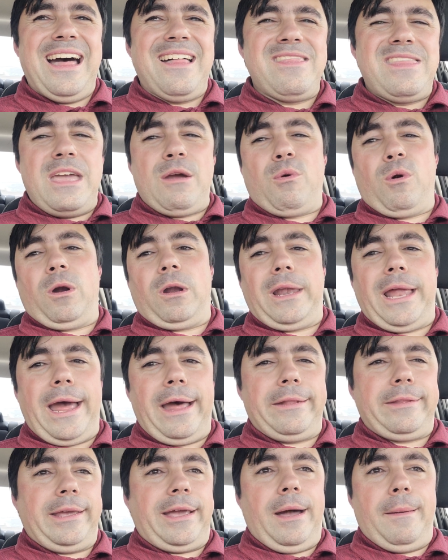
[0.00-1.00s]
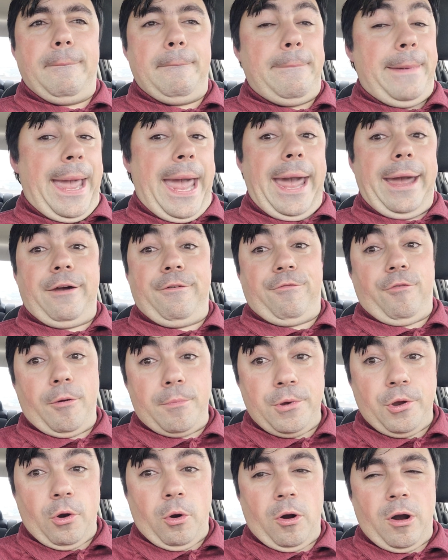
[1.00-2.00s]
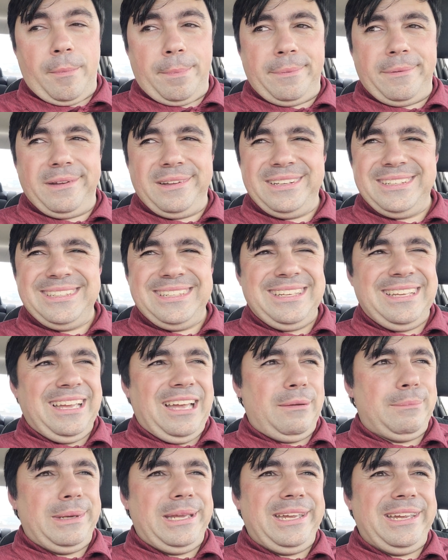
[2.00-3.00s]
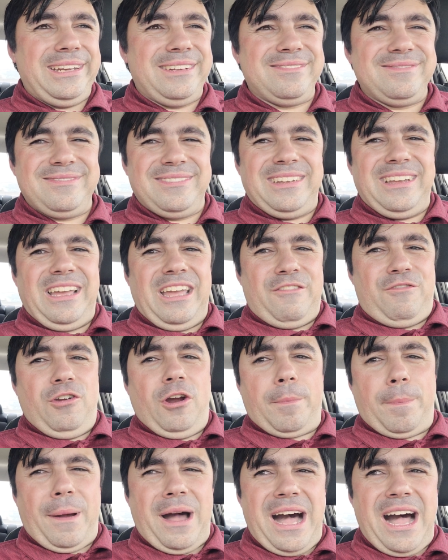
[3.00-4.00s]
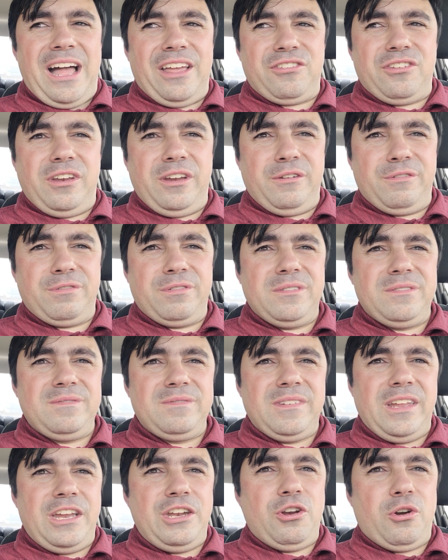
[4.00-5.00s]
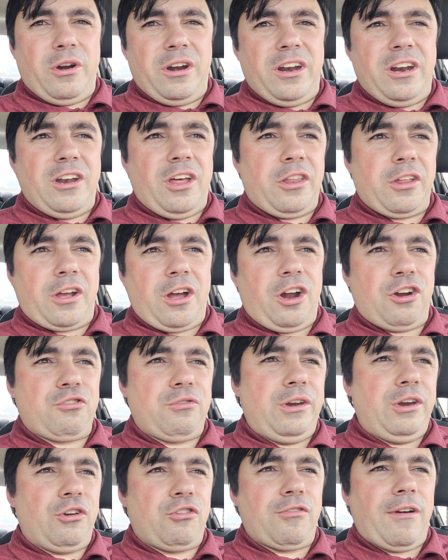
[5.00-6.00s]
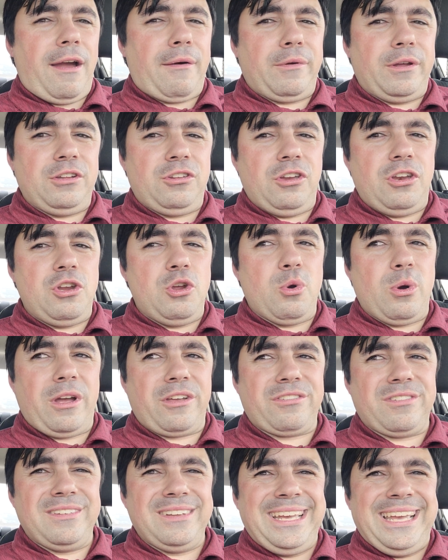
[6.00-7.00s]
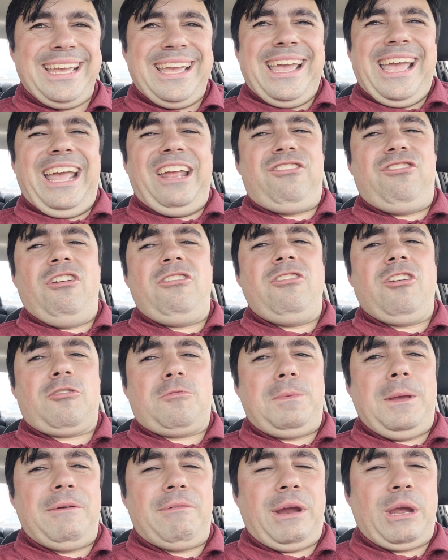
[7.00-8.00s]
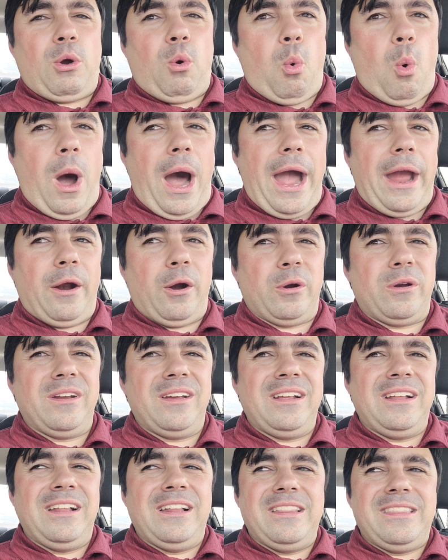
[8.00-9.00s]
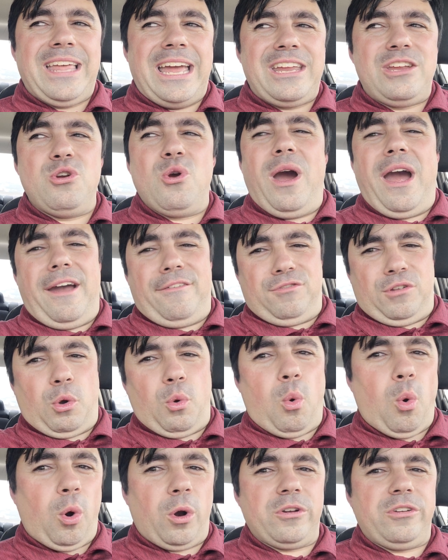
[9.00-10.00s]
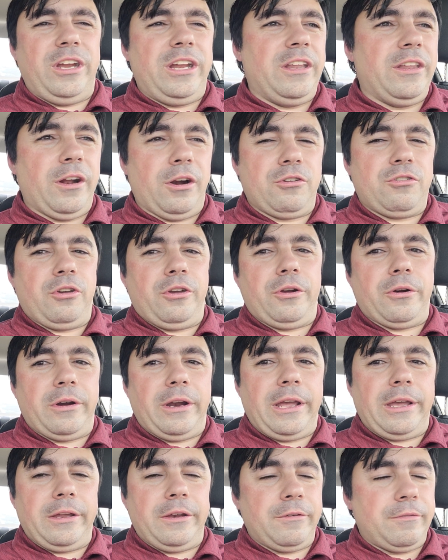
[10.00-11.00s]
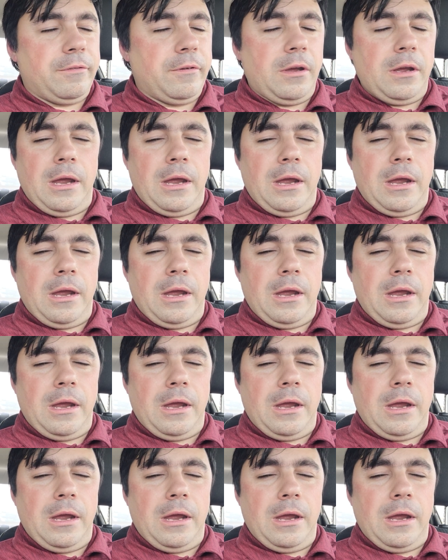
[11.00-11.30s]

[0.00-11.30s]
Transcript: They were allowed to come back from Europe. I mean, if you're positive and you're in another country and you're traveling to the U.S., it should just be required that you have to quarantine there till you're negative.